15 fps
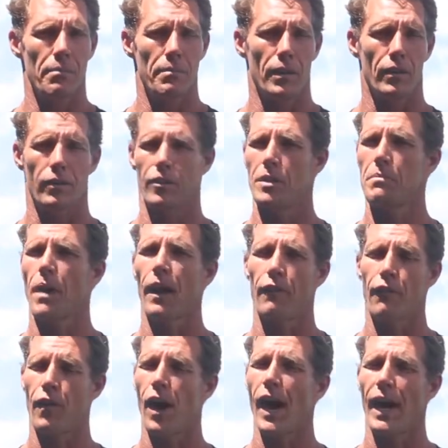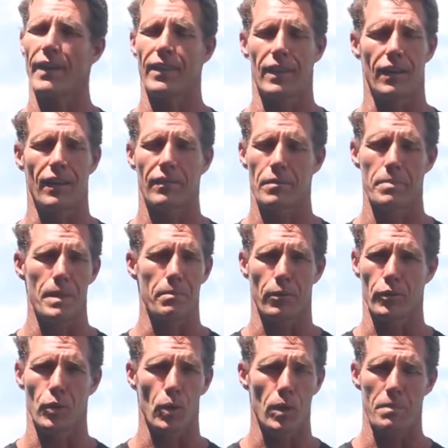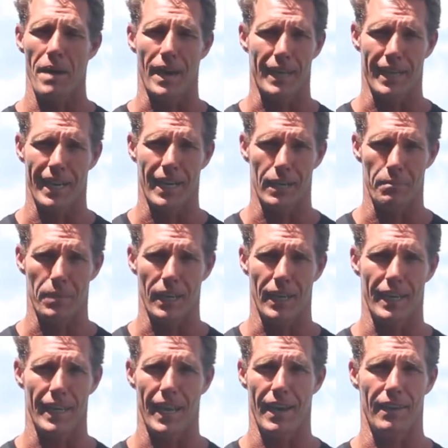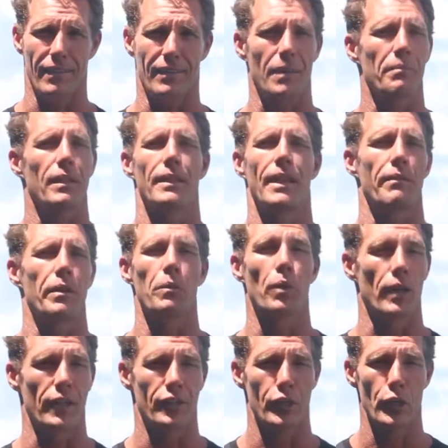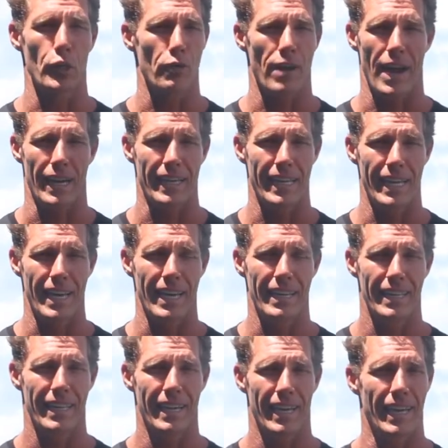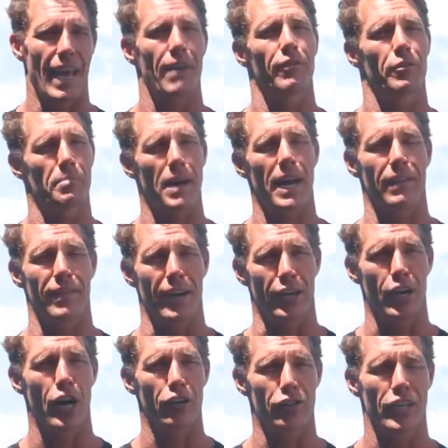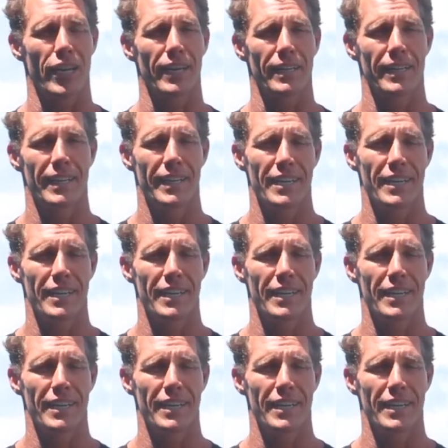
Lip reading: Because you might find that lots of people talk about accountability as something that we want to do around here and have as part of our culture,